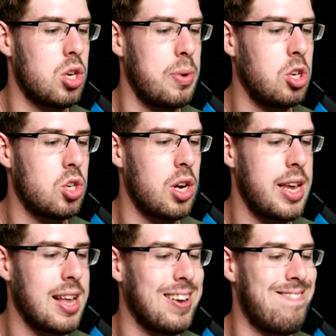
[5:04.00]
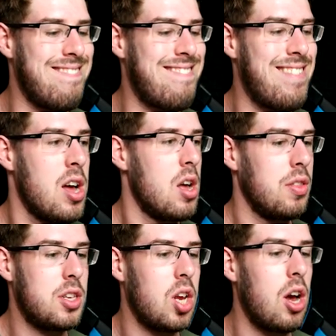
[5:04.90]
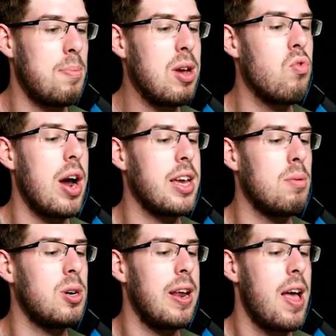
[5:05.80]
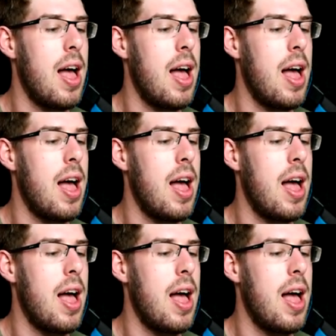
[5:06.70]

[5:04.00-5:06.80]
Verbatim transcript: so we just got to get that... Uh, the timing right. Come on.